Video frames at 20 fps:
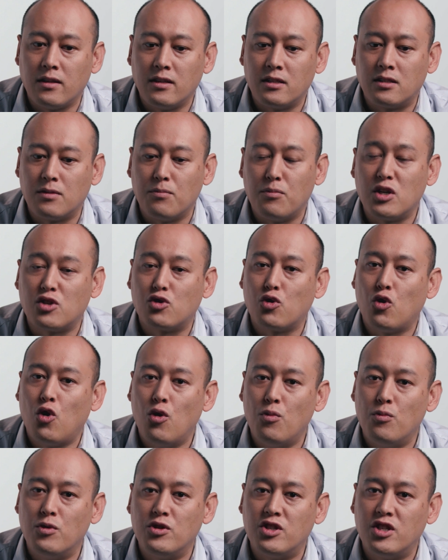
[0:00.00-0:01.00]
It's a much
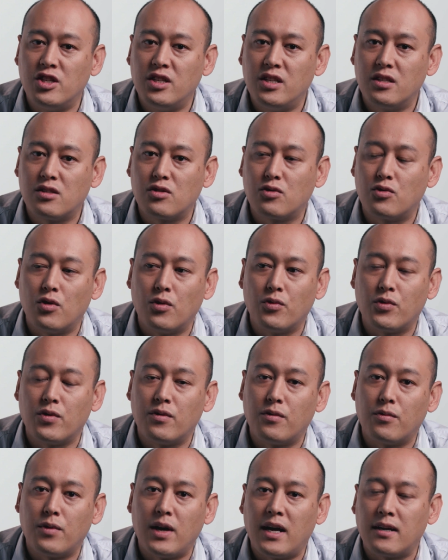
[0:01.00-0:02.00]
homogeneous growth in
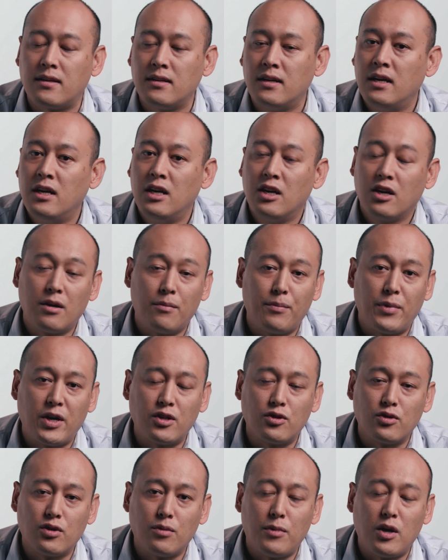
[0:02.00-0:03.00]
the rat compared
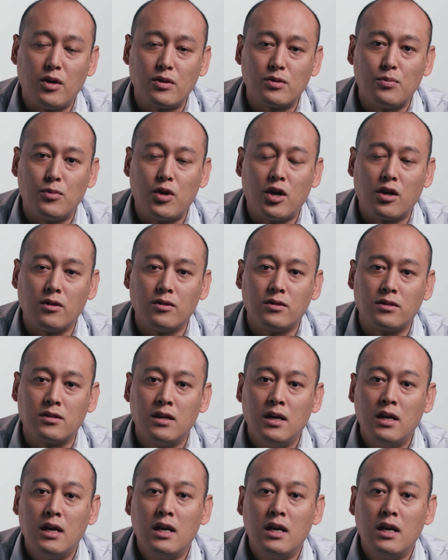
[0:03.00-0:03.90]
to the mouse models.